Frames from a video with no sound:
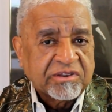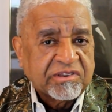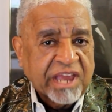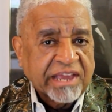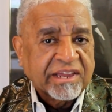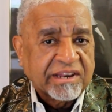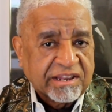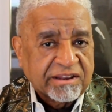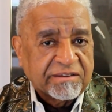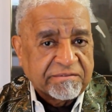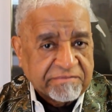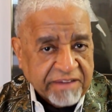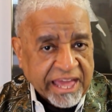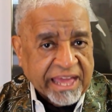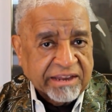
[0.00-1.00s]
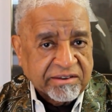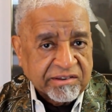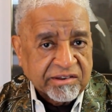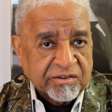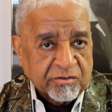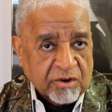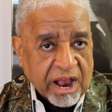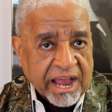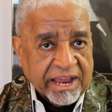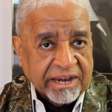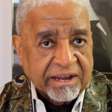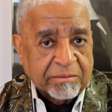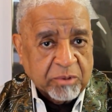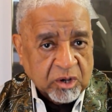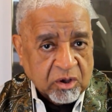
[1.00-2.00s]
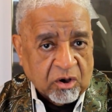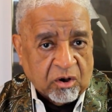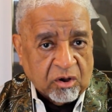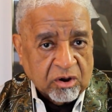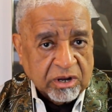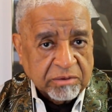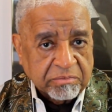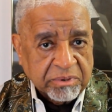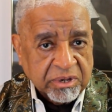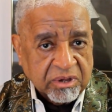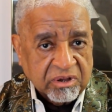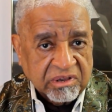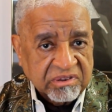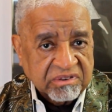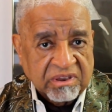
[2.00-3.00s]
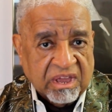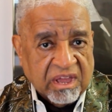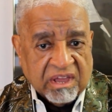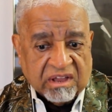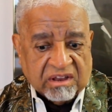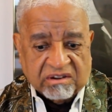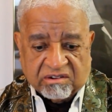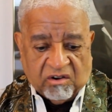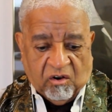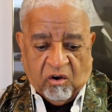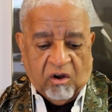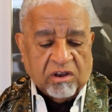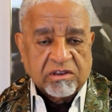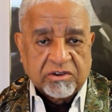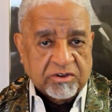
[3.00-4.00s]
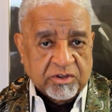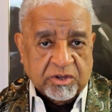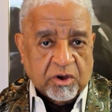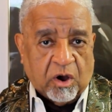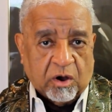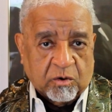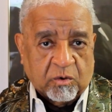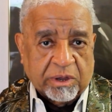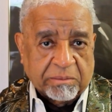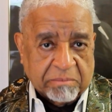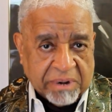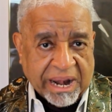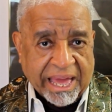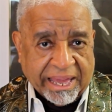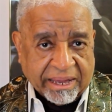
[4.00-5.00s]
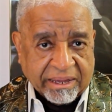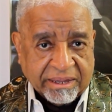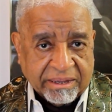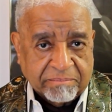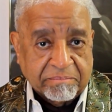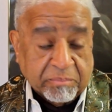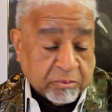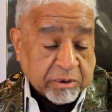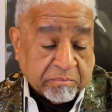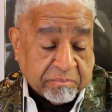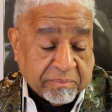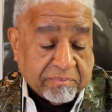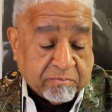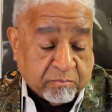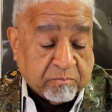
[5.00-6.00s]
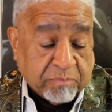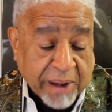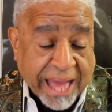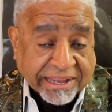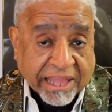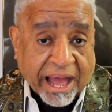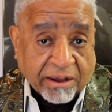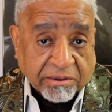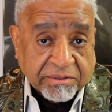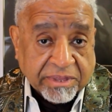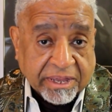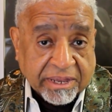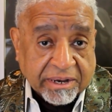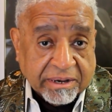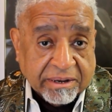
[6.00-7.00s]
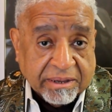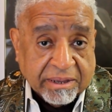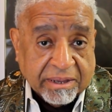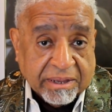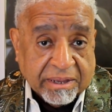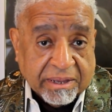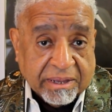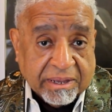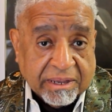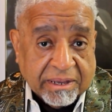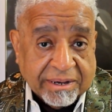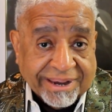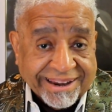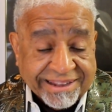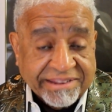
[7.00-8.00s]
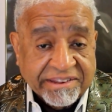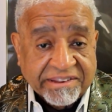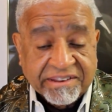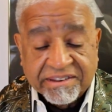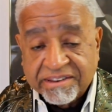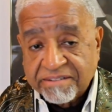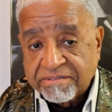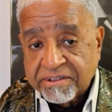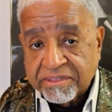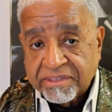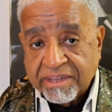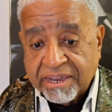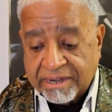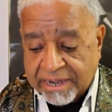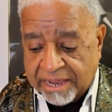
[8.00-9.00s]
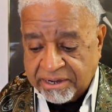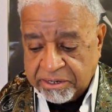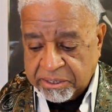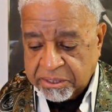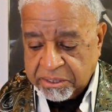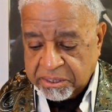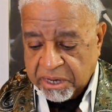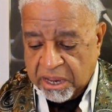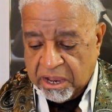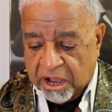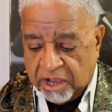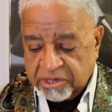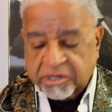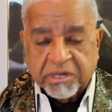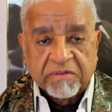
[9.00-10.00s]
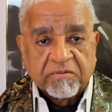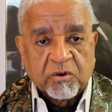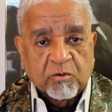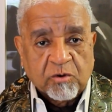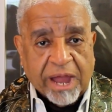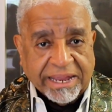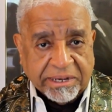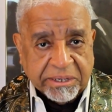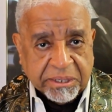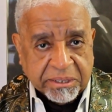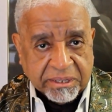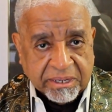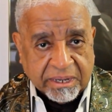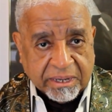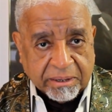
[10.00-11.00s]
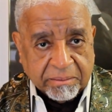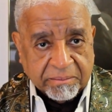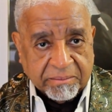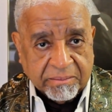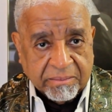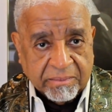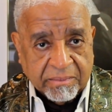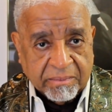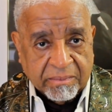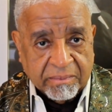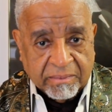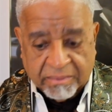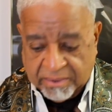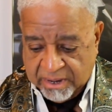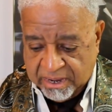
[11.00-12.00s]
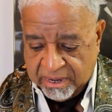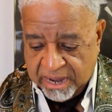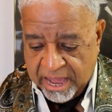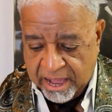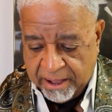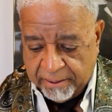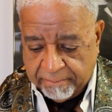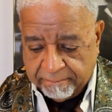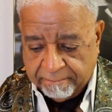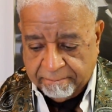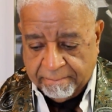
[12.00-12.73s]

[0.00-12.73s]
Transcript: taking an advantage riot, I'm gonna call it, because all of New York went blacked out then. Now this is a different thing. Now this is a civil rights thing. Now,